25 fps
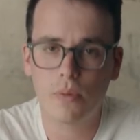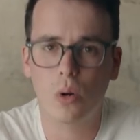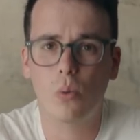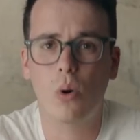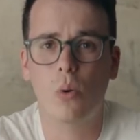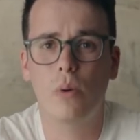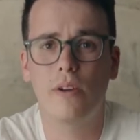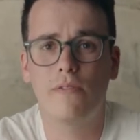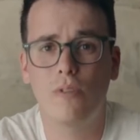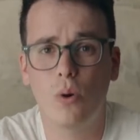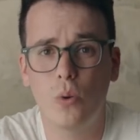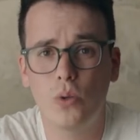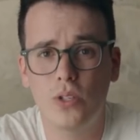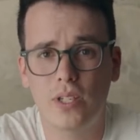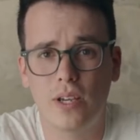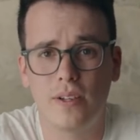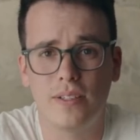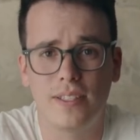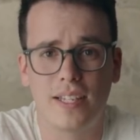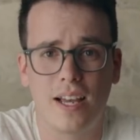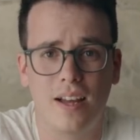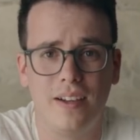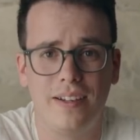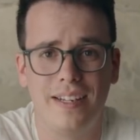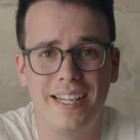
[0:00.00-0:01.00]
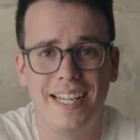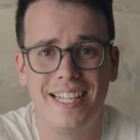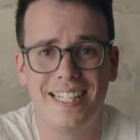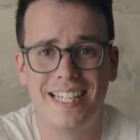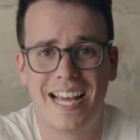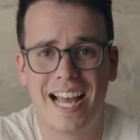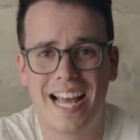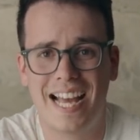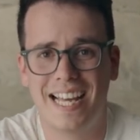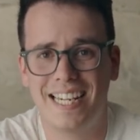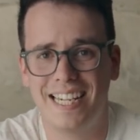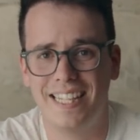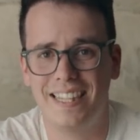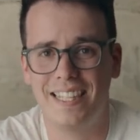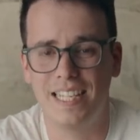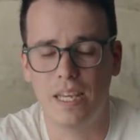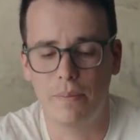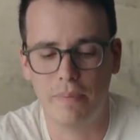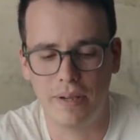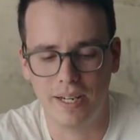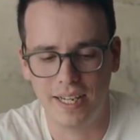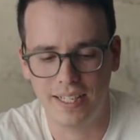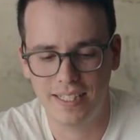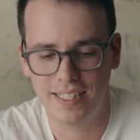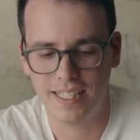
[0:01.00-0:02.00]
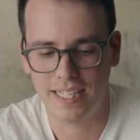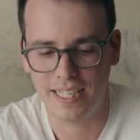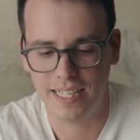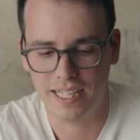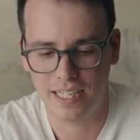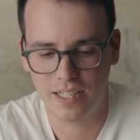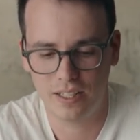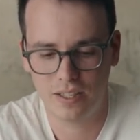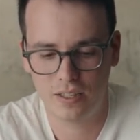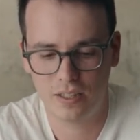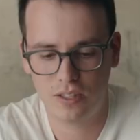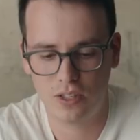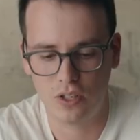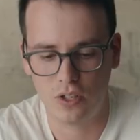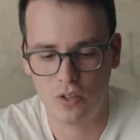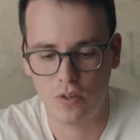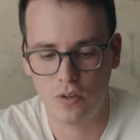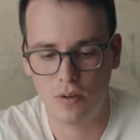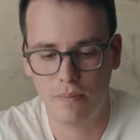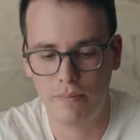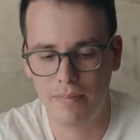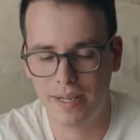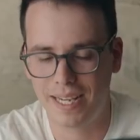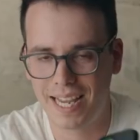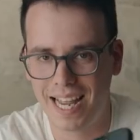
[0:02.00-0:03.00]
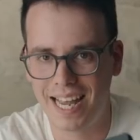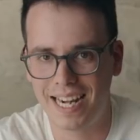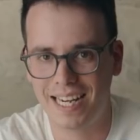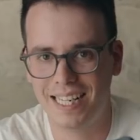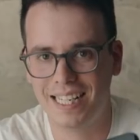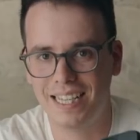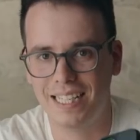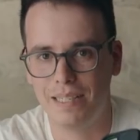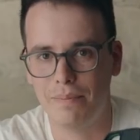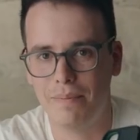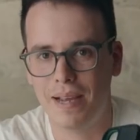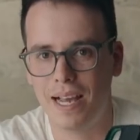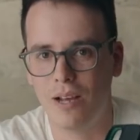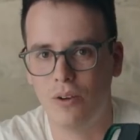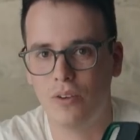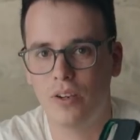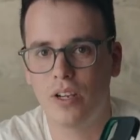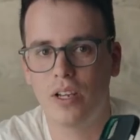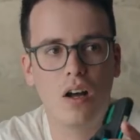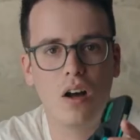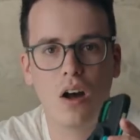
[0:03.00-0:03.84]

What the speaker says: But what we've also done is added the ability to mechanically mount